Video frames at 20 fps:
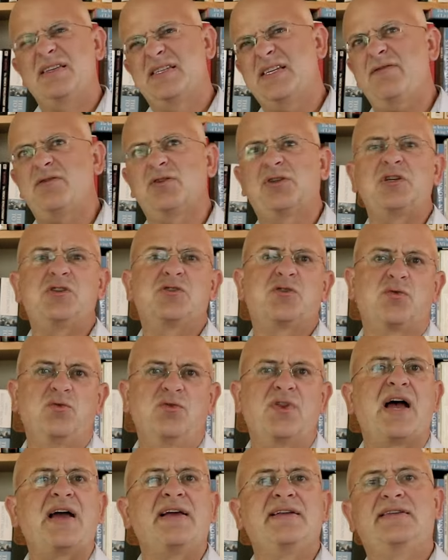70s
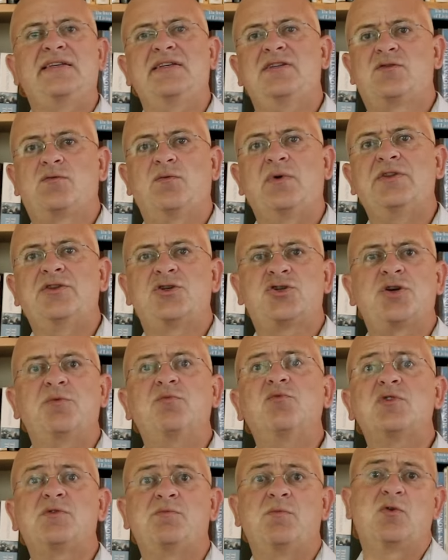through 90s, when the
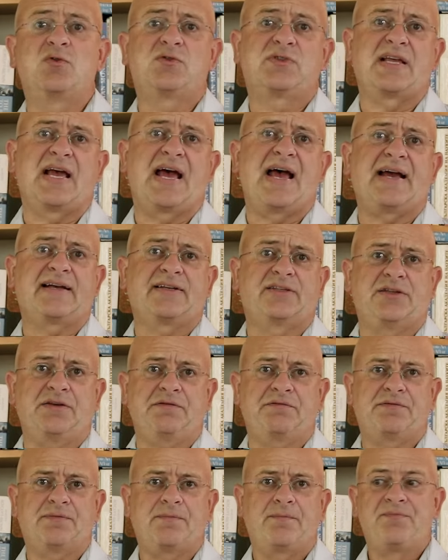ship was most
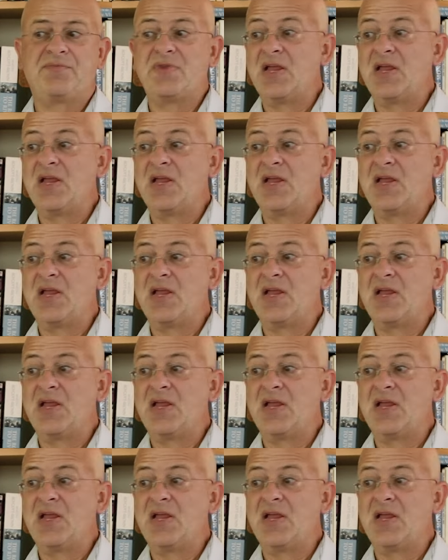active.